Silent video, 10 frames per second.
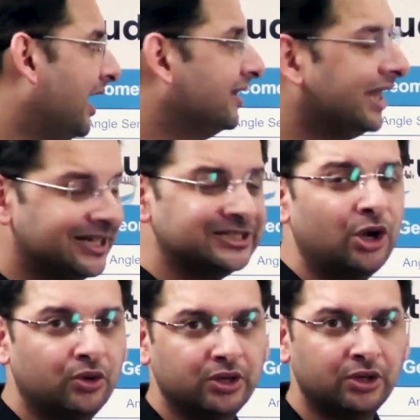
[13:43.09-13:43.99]
and that is
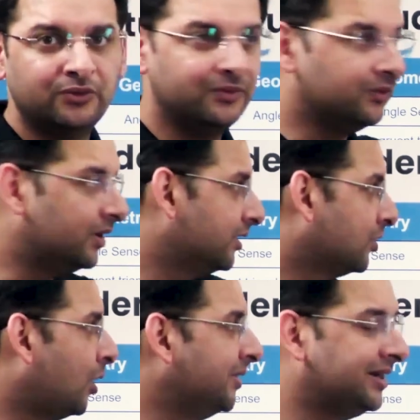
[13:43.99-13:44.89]
how
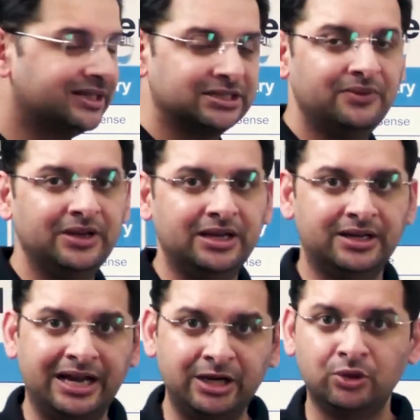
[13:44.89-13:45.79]
combinatorics se we
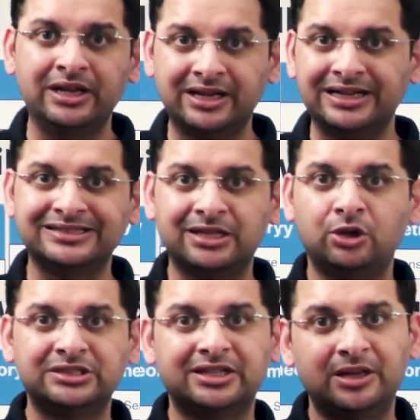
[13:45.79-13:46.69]
tend to increase the
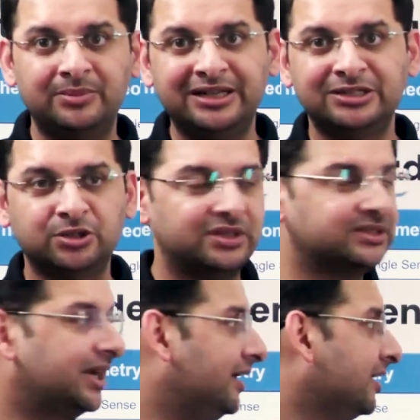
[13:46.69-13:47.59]
logical abilities of
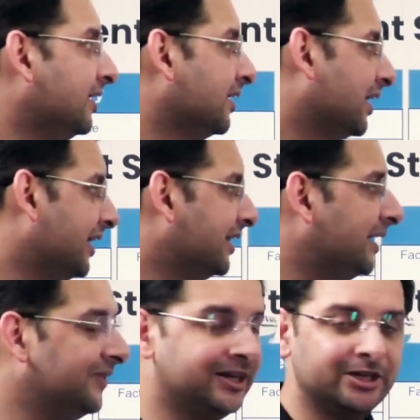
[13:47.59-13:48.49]
the child. And
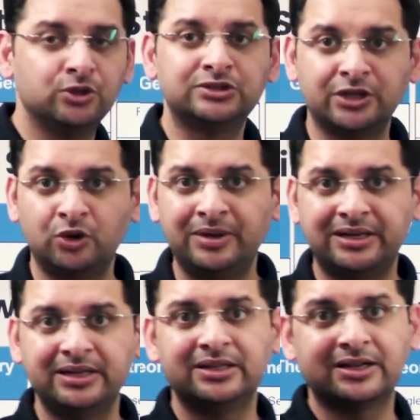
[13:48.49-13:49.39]
then we introduce
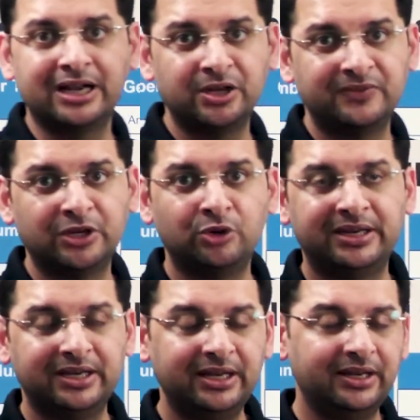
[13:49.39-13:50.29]
trigonometry, the kind of
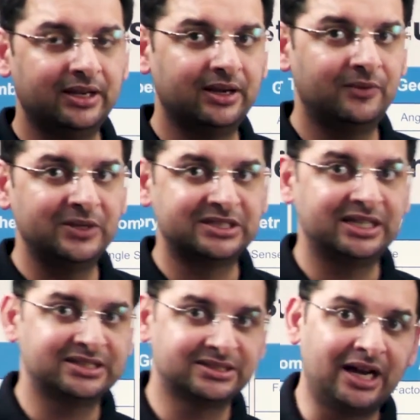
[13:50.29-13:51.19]
trigonometry
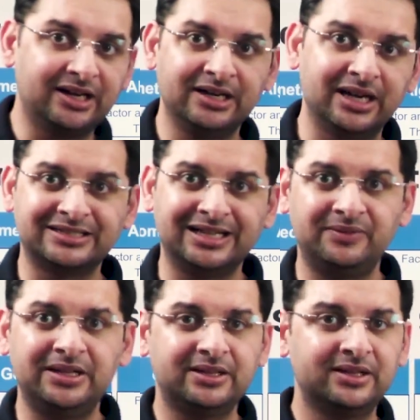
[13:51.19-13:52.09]
which they start in class
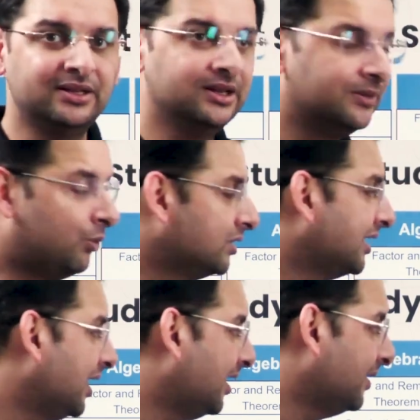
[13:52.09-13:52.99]
11th.
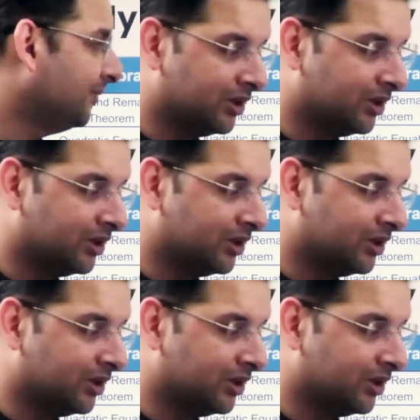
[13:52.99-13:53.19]
Bahut sara